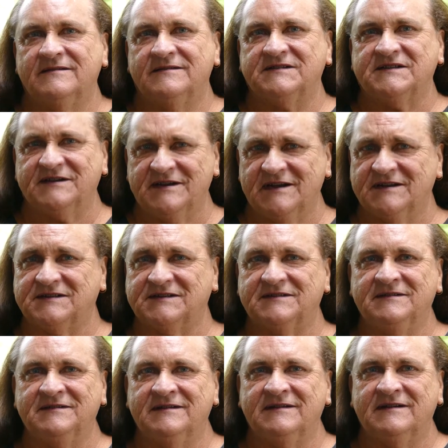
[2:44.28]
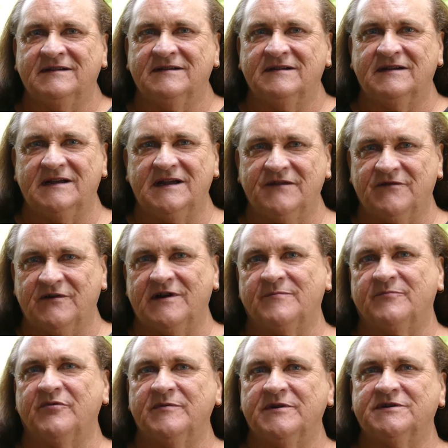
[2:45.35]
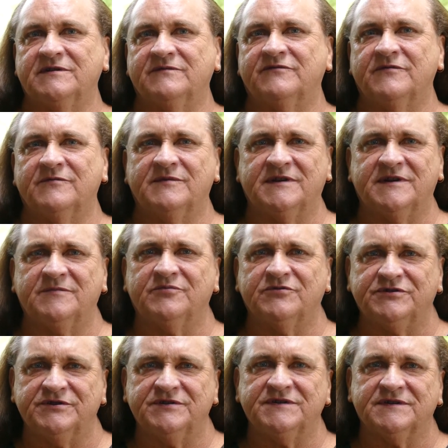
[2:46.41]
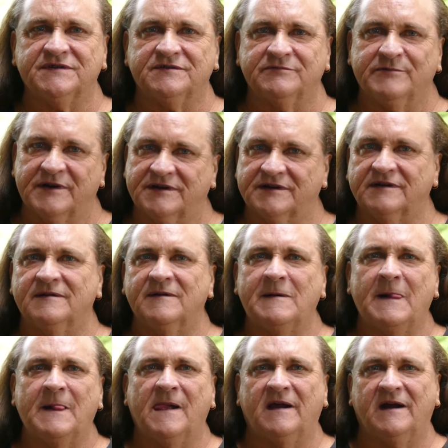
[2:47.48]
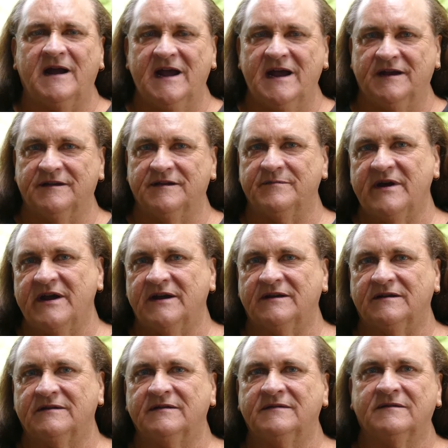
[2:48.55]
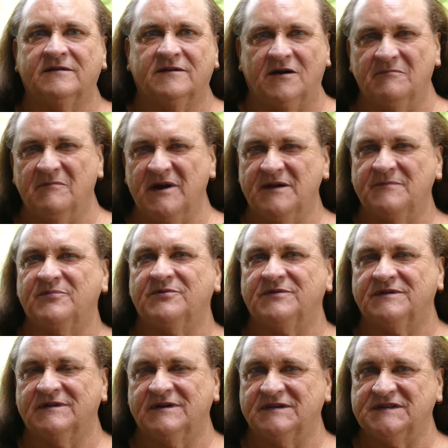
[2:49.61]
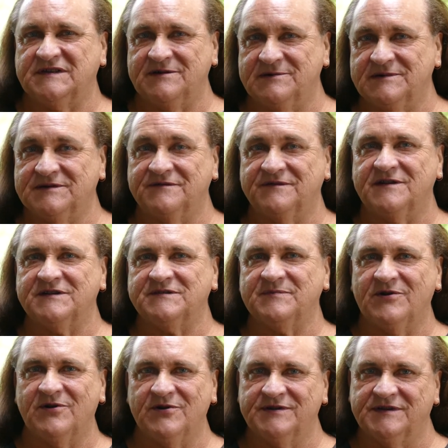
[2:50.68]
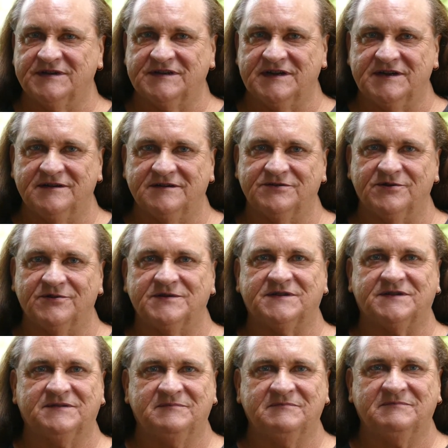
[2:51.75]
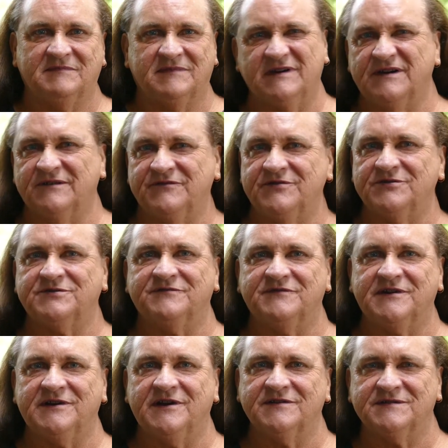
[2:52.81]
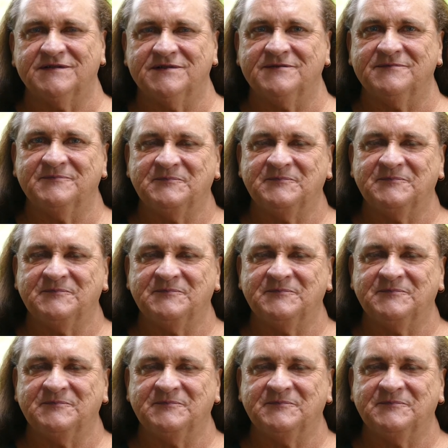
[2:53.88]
So yes, if I get permission from the producer, director and the band, I may put a series of those behind the scenes shots in a future video soon.